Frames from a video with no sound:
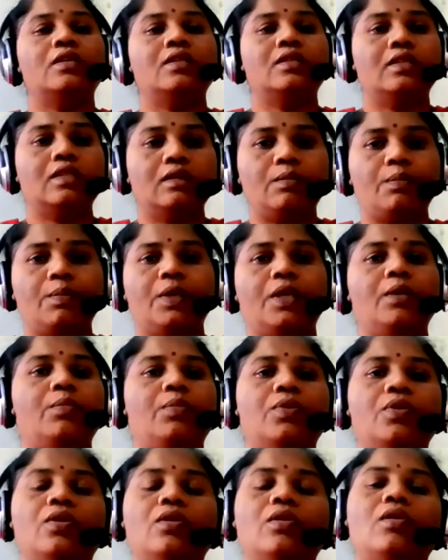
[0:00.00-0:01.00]
the
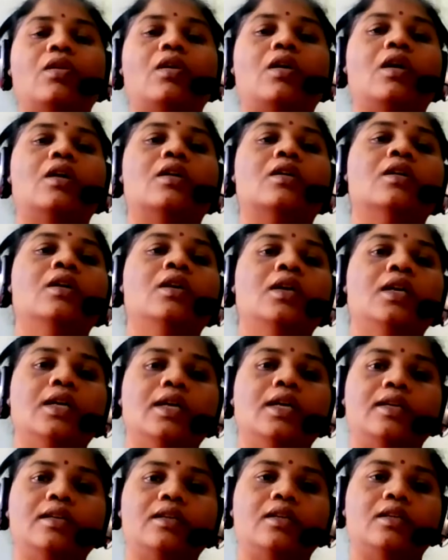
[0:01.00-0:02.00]
people, or
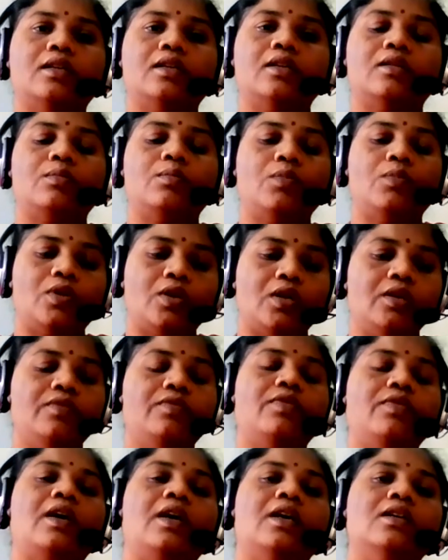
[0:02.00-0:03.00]
it
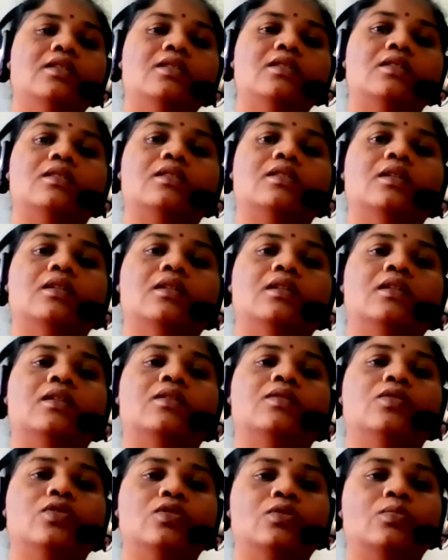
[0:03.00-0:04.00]
modifies the
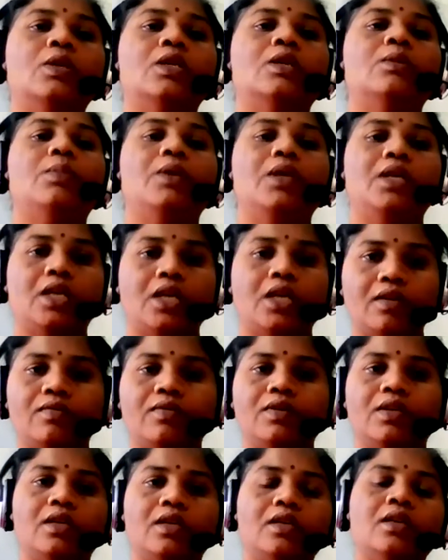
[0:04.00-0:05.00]
human
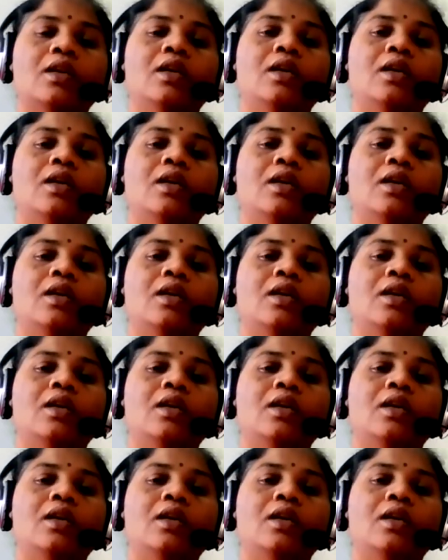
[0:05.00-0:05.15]
behavior